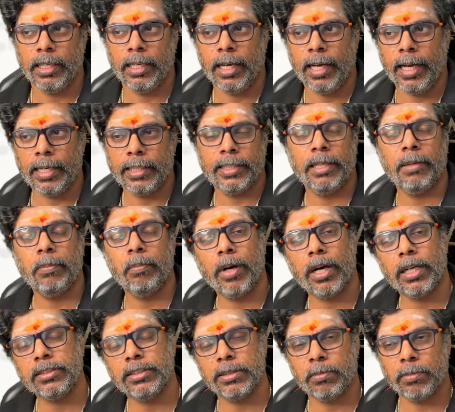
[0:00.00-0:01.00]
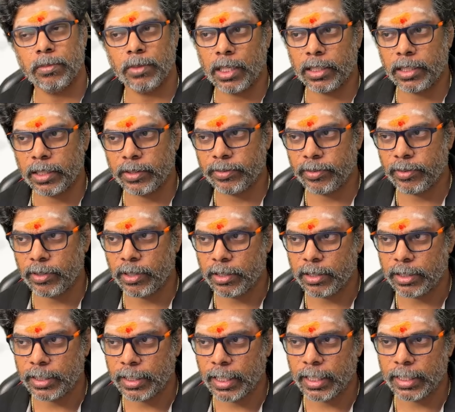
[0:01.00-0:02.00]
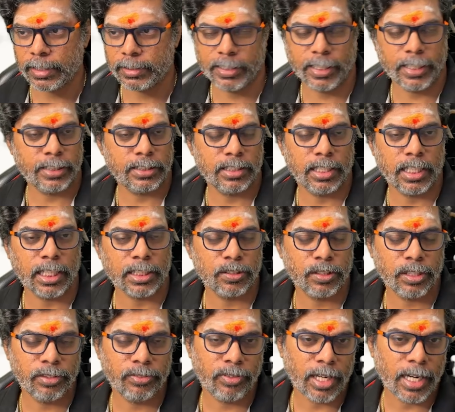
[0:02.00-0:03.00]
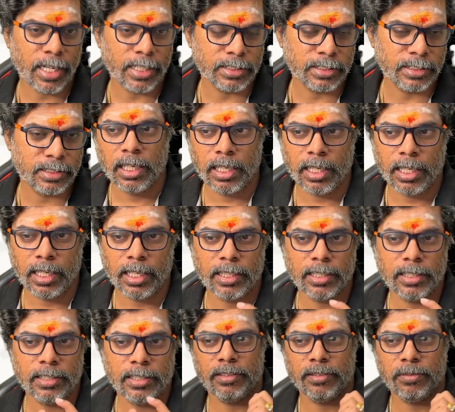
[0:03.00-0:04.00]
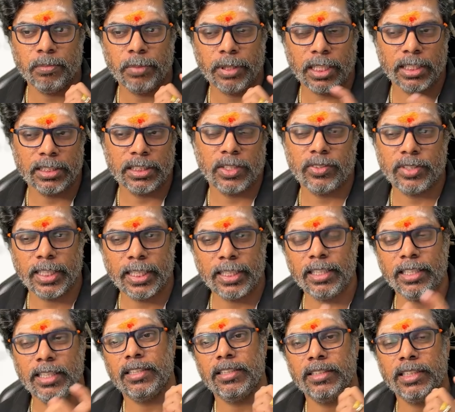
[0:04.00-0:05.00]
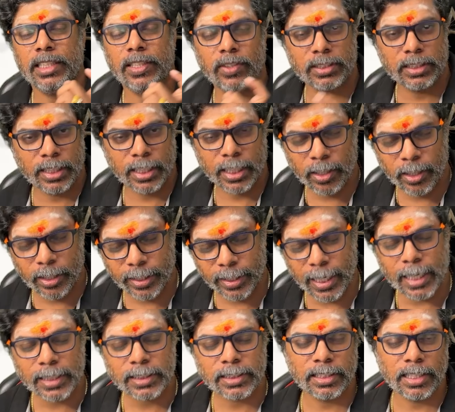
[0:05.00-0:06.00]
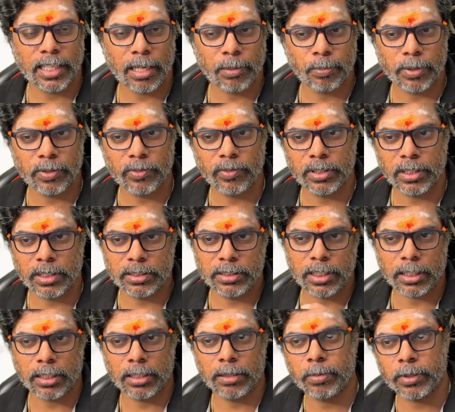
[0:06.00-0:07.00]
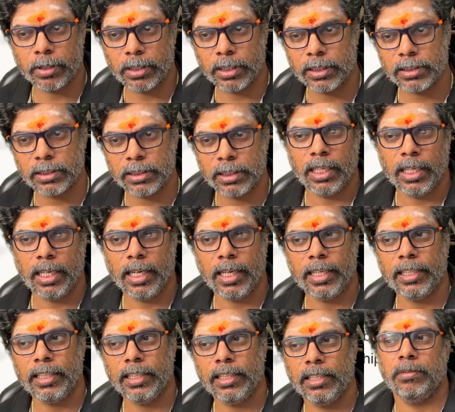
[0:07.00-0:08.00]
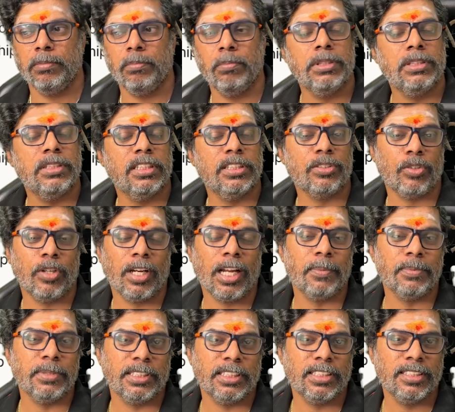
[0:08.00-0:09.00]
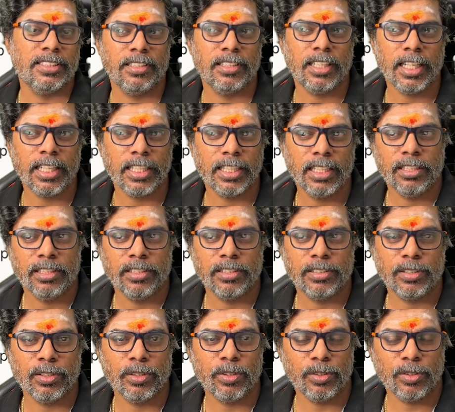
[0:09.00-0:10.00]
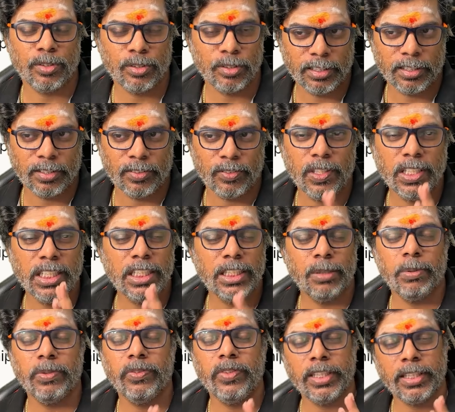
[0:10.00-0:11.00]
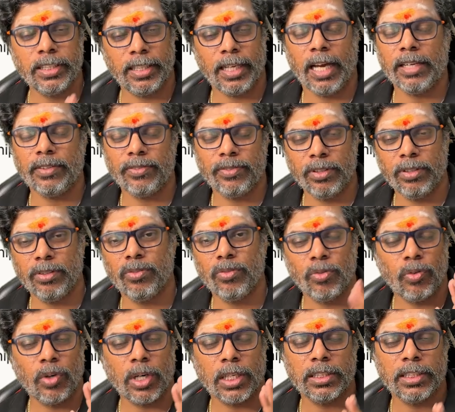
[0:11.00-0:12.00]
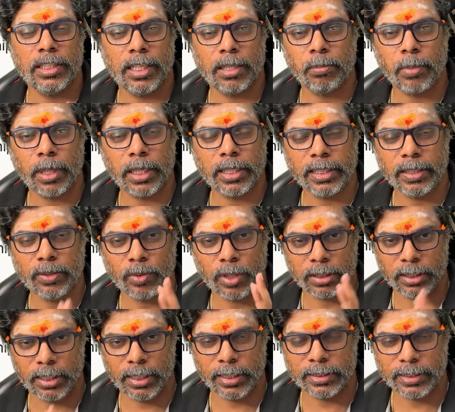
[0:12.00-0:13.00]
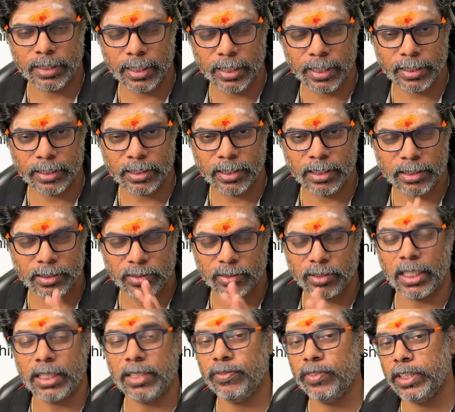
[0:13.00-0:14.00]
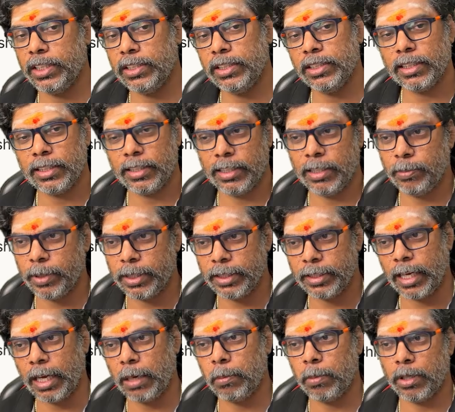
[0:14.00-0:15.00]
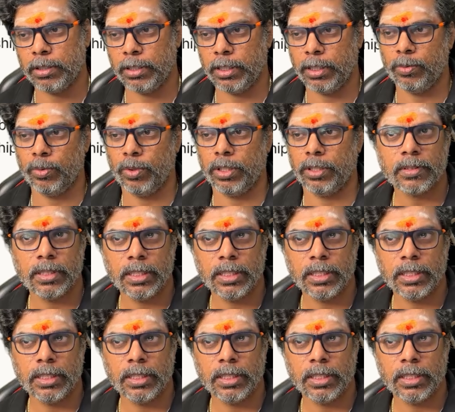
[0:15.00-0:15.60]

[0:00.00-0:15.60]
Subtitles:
And they bought some lot of real estates, luxury flats, and because of that, there was a regulatory action happened with the Jaggi brothers, and business collapsed, right? So we need to be very careful what they are buying, what they are selling. That we need to keep a tab on that one.